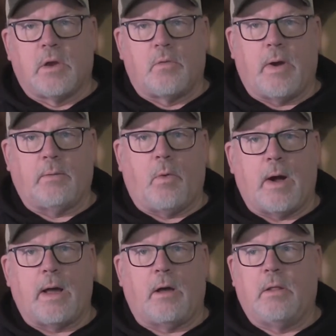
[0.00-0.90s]
quite a
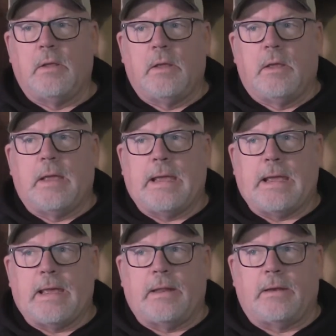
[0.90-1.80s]
while.
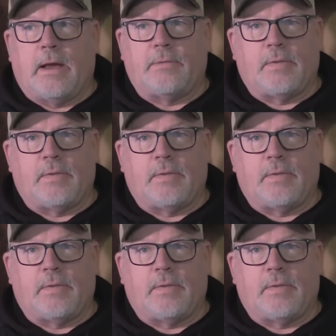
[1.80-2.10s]
And I